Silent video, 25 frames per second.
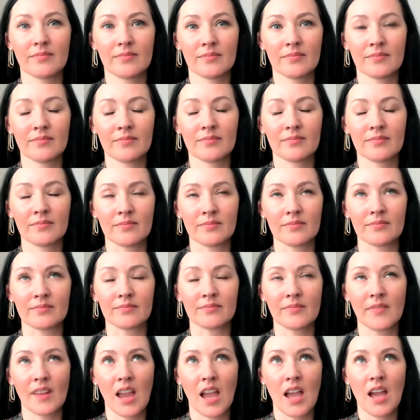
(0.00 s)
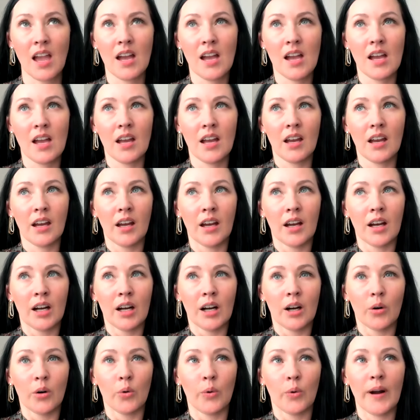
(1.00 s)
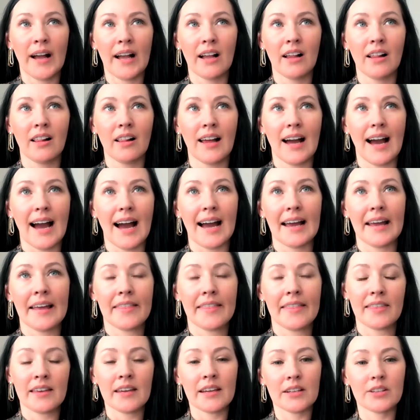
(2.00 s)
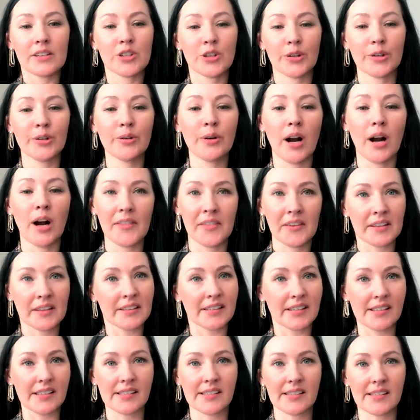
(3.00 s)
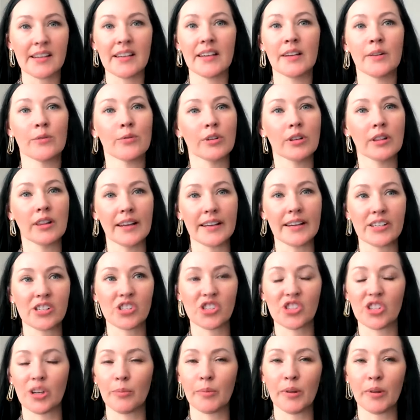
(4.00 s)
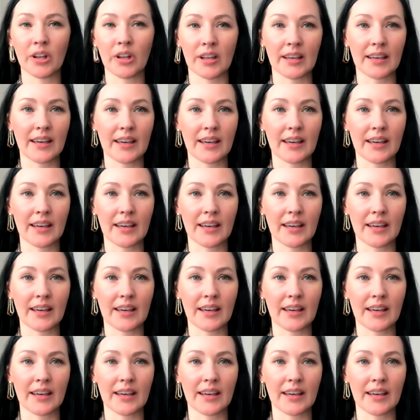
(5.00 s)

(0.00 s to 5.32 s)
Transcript: Mm-hmm. Well, I think true authenticity and relationship building